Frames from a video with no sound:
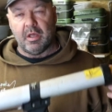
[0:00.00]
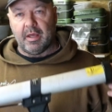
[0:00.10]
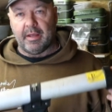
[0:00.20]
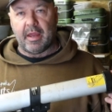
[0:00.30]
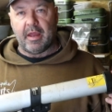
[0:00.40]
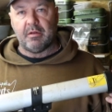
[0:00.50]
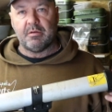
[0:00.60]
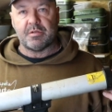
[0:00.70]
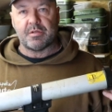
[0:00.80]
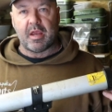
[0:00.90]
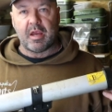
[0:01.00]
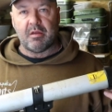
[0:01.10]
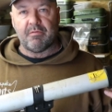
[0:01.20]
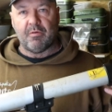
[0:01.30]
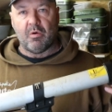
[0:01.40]
again
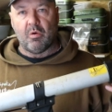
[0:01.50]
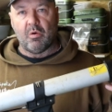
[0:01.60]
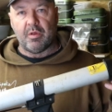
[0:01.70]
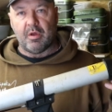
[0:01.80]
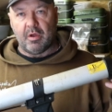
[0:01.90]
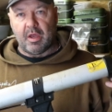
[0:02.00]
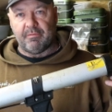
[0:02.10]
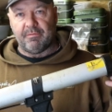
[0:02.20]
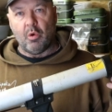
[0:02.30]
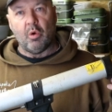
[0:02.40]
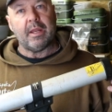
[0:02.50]
designed for the floor